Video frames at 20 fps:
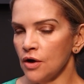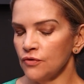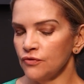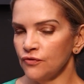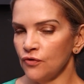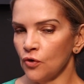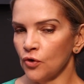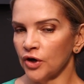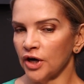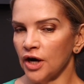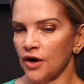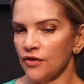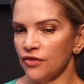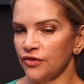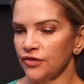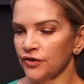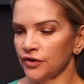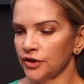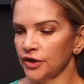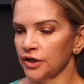for a
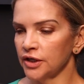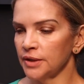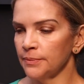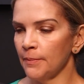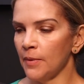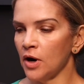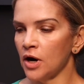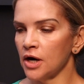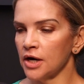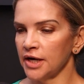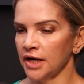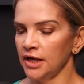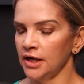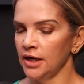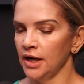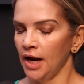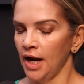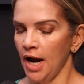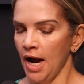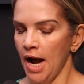third
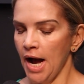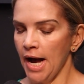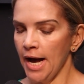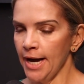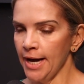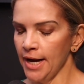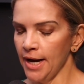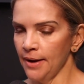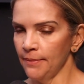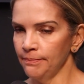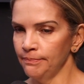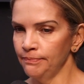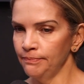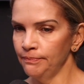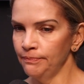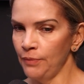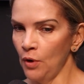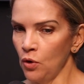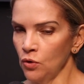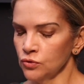party
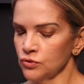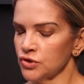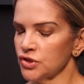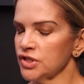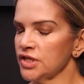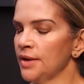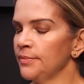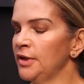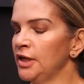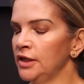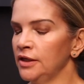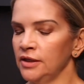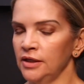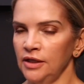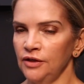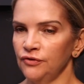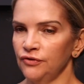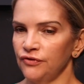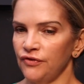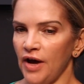post? I mean,
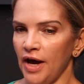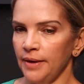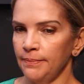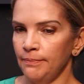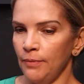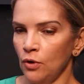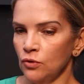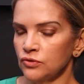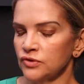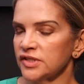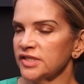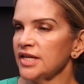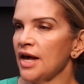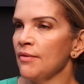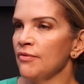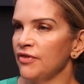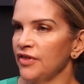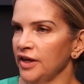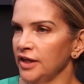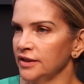if I post
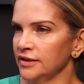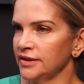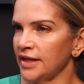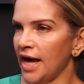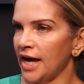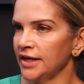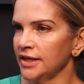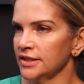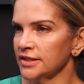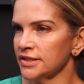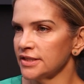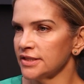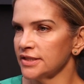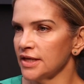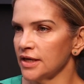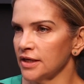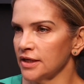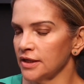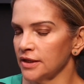something that is